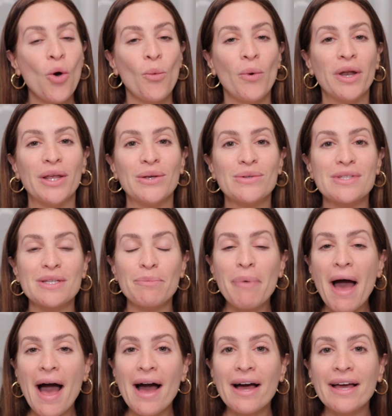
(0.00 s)
When I used to
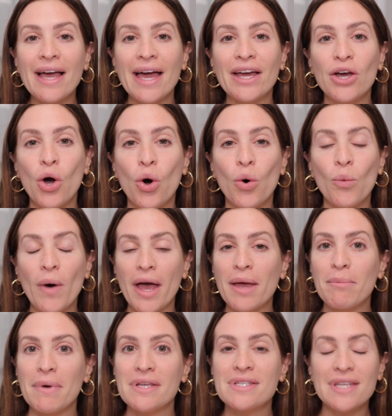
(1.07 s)
pack and go away,
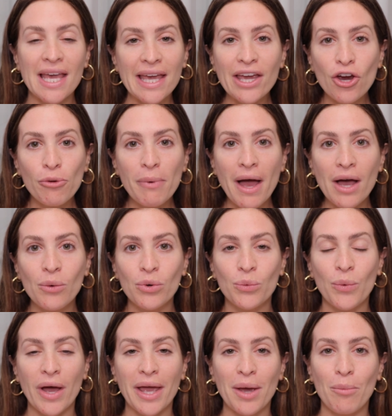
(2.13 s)
my skincare bag would
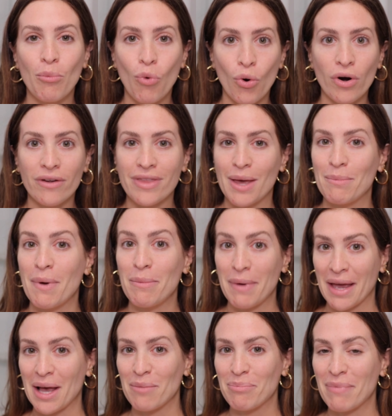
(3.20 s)
weigh more than my
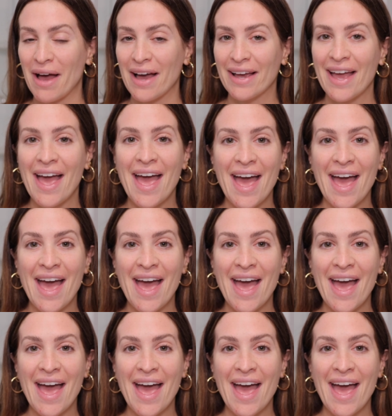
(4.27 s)
makeup bag.